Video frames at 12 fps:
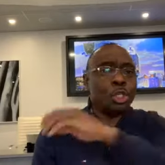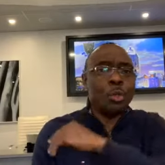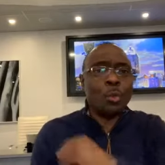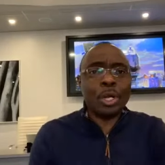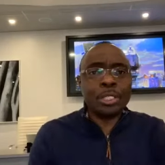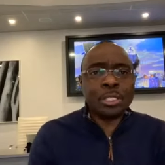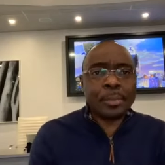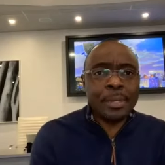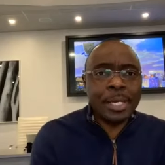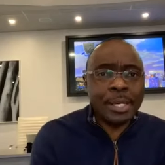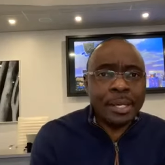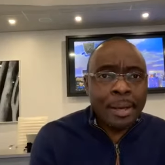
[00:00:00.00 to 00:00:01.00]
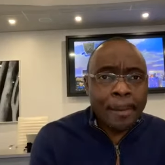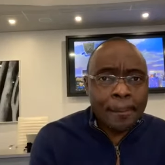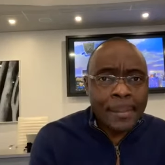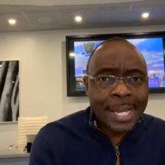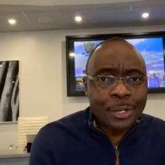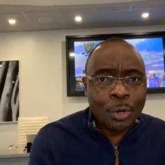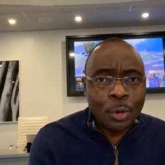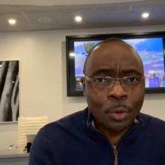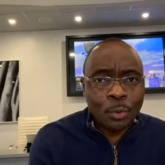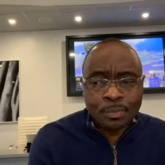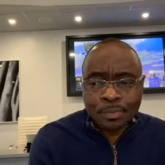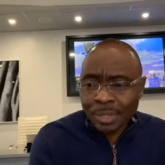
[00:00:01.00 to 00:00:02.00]
you want to be made
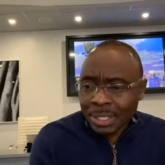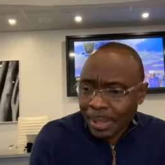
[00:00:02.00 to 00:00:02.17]
whole?